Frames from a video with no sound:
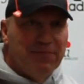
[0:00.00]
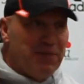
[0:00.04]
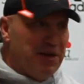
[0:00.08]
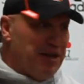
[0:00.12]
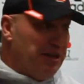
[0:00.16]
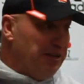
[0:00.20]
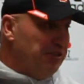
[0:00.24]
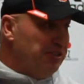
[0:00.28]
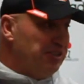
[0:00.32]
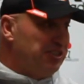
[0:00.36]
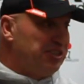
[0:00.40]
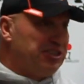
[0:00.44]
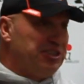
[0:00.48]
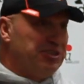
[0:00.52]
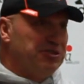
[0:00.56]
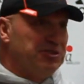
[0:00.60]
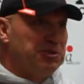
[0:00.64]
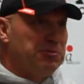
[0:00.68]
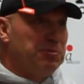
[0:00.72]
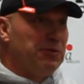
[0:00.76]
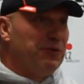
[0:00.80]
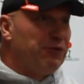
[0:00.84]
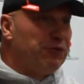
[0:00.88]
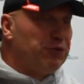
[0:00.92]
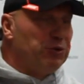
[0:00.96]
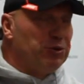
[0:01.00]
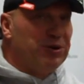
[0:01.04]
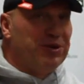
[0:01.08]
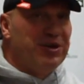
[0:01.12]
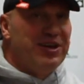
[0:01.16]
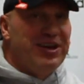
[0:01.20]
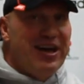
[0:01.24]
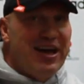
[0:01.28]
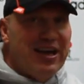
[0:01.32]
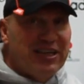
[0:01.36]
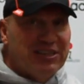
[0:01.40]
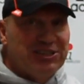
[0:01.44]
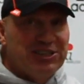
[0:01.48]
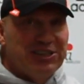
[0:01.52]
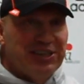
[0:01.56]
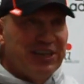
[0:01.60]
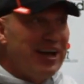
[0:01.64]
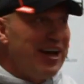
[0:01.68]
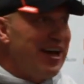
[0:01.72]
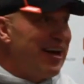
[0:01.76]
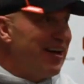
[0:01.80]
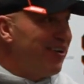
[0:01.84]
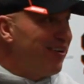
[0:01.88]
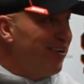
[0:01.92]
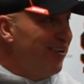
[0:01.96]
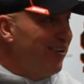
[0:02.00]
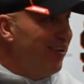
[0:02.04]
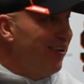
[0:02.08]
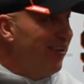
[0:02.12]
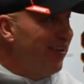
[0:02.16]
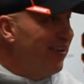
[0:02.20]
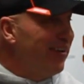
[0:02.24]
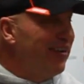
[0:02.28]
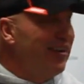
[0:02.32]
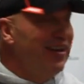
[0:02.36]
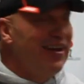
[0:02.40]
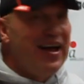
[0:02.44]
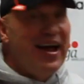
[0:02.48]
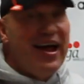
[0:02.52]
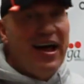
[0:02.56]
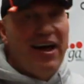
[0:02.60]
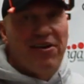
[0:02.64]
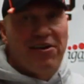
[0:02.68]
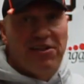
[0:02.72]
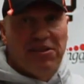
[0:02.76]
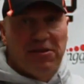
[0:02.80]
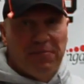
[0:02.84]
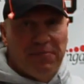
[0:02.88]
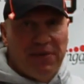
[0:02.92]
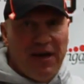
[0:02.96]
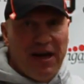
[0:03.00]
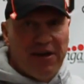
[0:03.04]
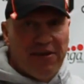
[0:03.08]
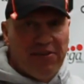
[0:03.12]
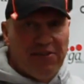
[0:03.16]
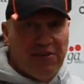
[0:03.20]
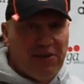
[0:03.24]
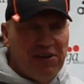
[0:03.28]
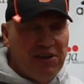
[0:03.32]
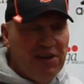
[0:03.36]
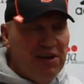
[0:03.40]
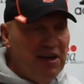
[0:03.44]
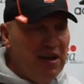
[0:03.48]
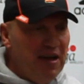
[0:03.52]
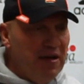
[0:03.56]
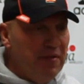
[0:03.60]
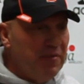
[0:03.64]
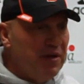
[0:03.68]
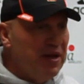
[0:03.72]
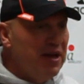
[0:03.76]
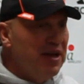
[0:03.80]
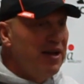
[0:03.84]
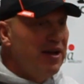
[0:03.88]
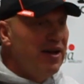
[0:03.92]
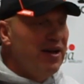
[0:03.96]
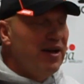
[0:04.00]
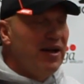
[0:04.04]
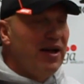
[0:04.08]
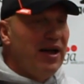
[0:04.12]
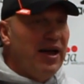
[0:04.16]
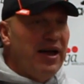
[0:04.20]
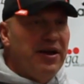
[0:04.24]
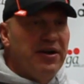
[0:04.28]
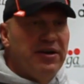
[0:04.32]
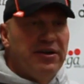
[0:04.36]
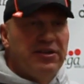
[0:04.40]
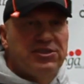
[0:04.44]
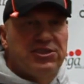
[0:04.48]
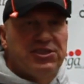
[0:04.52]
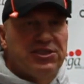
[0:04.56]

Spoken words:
In the series before, he actually got hurt out of the game. And